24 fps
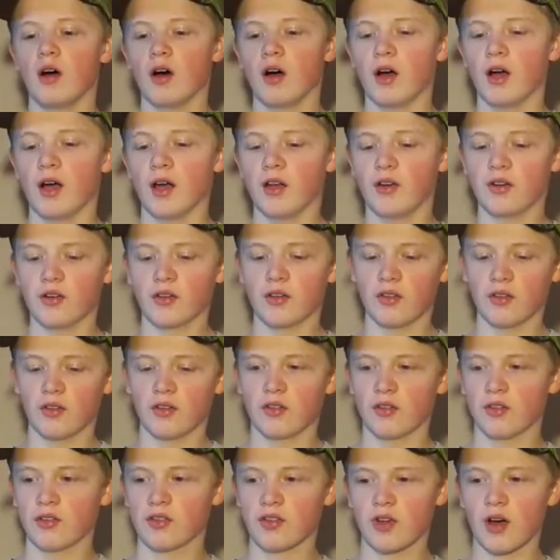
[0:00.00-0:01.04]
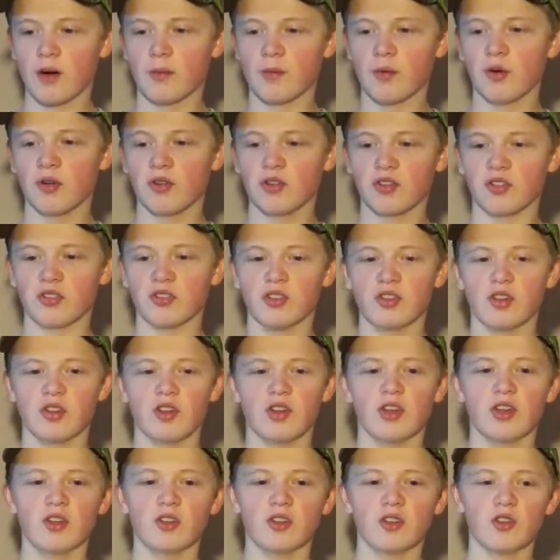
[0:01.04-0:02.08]
And this combo,
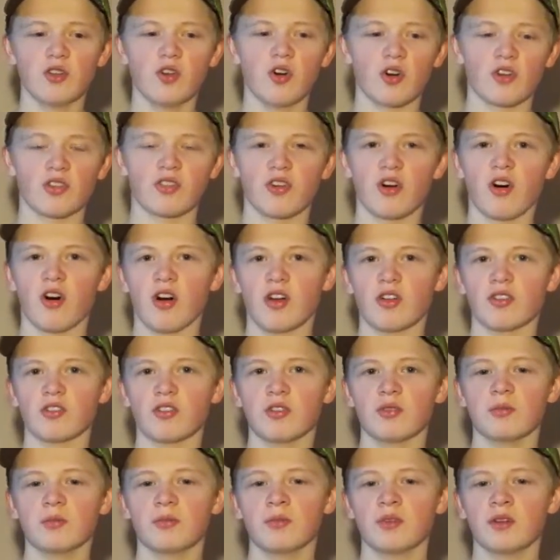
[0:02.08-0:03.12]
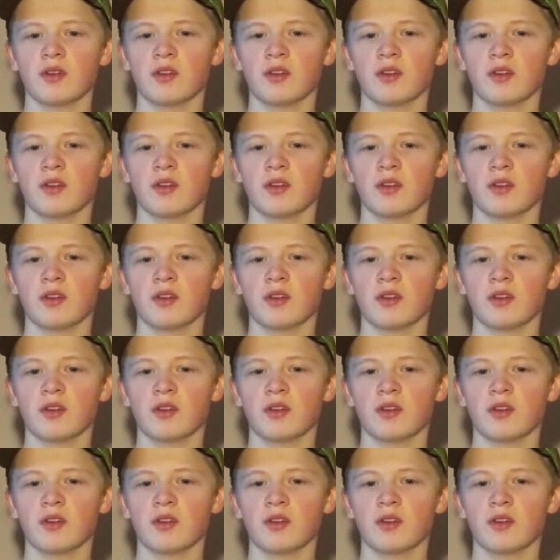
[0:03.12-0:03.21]
it looks awesome.